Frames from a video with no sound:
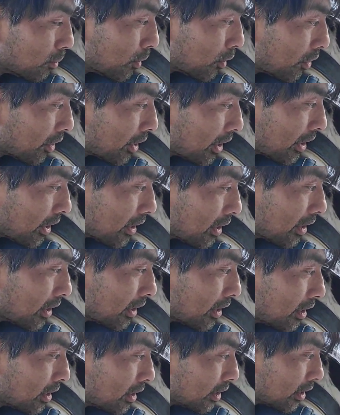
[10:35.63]
boy.
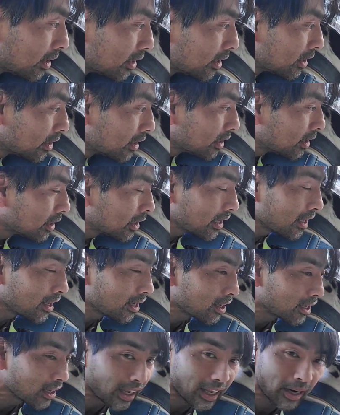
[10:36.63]

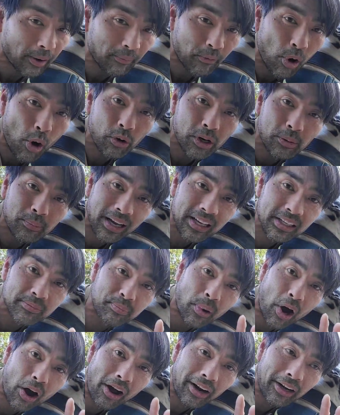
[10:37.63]
And I'm holding my
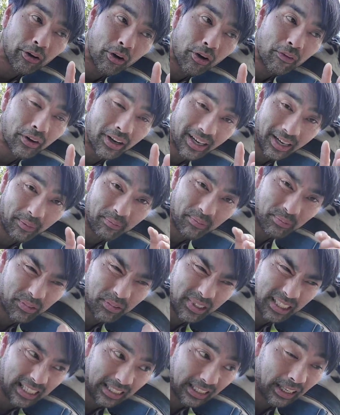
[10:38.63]
body over, and I'm
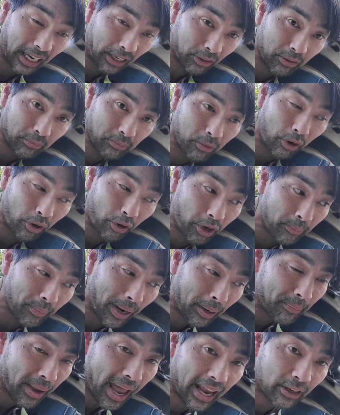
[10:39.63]
like hurting
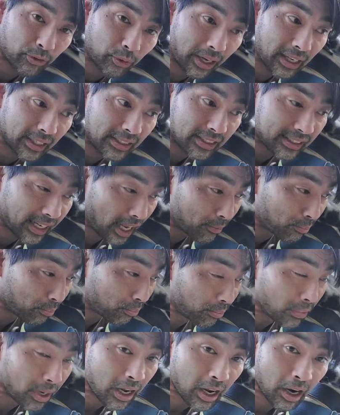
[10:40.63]
my back, trying to stay
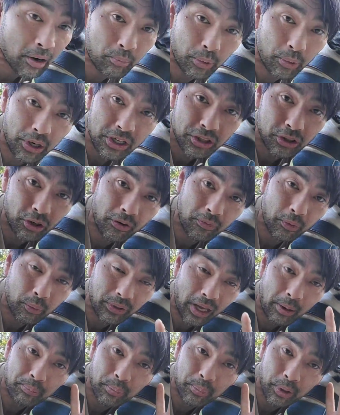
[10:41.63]
breached over
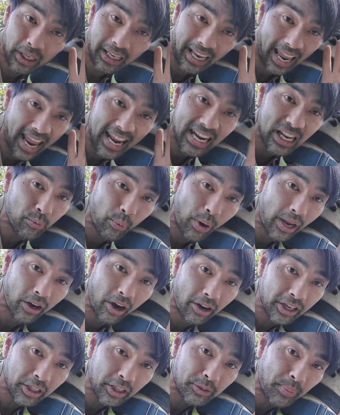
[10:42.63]
without putting any weight
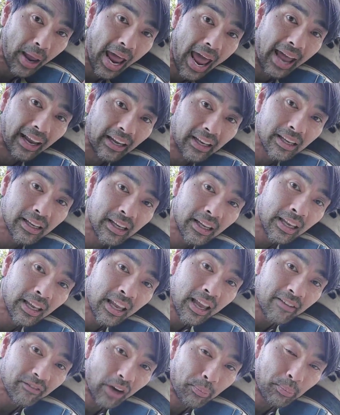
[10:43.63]
on his back.
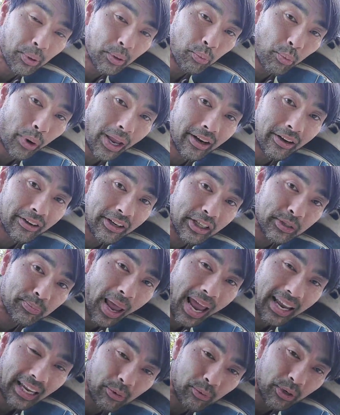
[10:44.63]
If I put weight on his
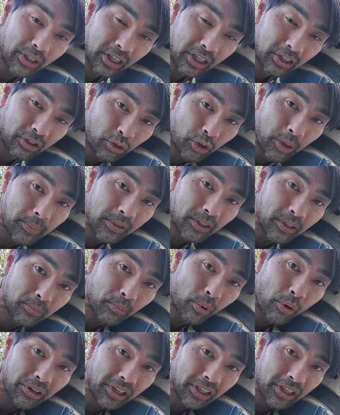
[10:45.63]
back, it will contribute to
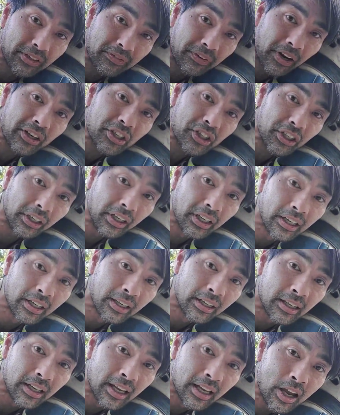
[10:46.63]
more dysfunction,
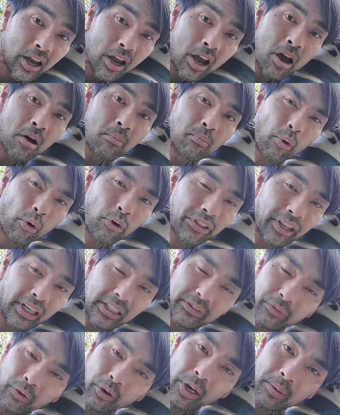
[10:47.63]
more
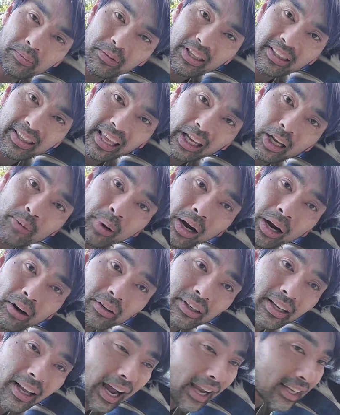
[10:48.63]
things for him to think about.
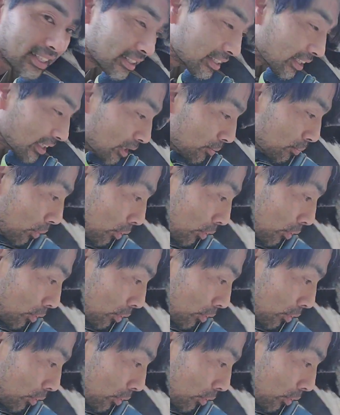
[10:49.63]
Hi, silly